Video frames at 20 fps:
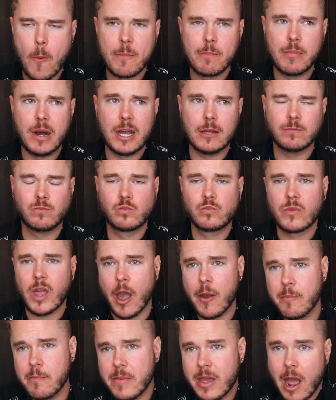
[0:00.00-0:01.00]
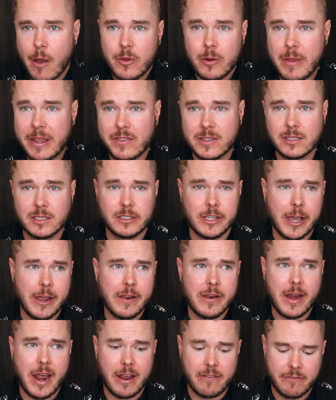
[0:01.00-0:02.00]
but I would make this
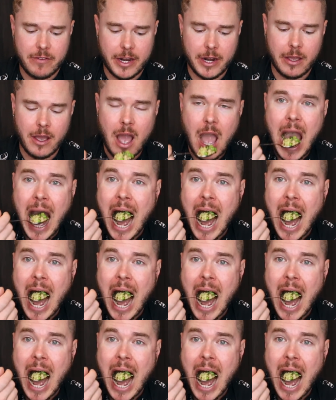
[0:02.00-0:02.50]
again and add feta.